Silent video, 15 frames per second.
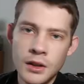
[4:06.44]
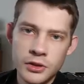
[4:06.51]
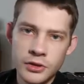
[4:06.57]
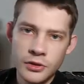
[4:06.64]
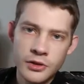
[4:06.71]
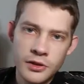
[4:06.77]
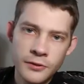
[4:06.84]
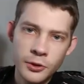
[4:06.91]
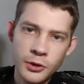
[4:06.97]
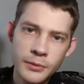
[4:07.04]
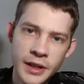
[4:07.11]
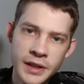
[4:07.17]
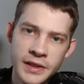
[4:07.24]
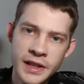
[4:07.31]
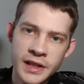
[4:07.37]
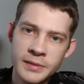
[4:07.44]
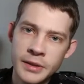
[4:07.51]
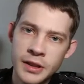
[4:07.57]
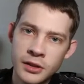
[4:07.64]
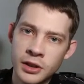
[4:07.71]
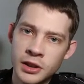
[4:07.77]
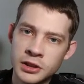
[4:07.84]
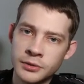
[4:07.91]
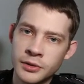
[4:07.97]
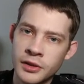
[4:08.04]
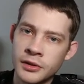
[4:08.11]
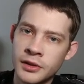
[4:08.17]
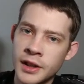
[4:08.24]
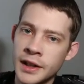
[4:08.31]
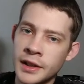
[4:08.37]
So there's 4 main sets being launched with the
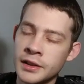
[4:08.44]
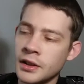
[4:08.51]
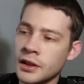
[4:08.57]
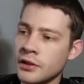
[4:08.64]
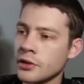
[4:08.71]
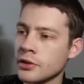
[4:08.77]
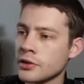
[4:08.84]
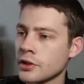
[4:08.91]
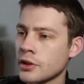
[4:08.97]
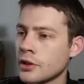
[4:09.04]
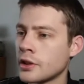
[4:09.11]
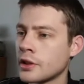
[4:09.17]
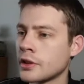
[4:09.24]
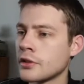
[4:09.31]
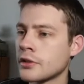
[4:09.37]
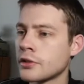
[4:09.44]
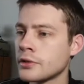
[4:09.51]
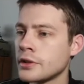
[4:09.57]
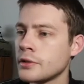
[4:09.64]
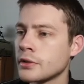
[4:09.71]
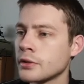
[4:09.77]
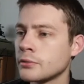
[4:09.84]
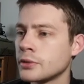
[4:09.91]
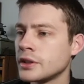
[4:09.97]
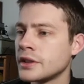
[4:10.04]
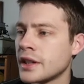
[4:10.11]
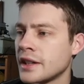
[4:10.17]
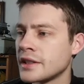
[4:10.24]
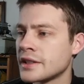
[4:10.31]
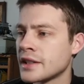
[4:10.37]
line, and those are
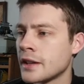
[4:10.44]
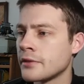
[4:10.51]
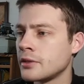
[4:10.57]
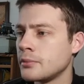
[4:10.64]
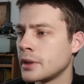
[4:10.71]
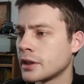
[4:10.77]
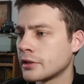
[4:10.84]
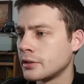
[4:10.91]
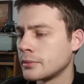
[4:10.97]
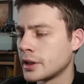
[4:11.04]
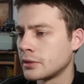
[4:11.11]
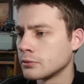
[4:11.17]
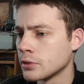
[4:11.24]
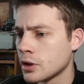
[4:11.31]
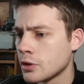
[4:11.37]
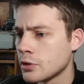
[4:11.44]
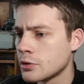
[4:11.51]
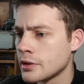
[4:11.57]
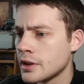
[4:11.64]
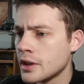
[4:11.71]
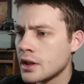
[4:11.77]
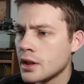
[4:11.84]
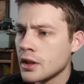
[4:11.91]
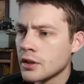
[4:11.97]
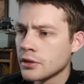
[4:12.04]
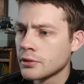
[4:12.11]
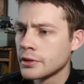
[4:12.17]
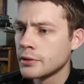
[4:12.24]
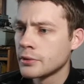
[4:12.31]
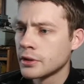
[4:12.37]
31197 Marilyn Monroe,
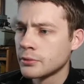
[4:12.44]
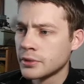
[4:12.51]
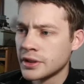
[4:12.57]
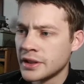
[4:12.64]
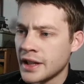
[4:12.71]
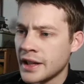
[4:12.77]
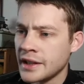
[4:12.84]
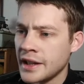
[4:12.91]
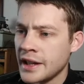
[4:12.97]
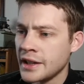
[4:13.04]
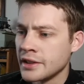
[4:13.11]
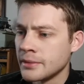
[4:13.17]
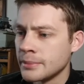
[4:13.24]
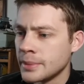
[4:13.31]
31198 The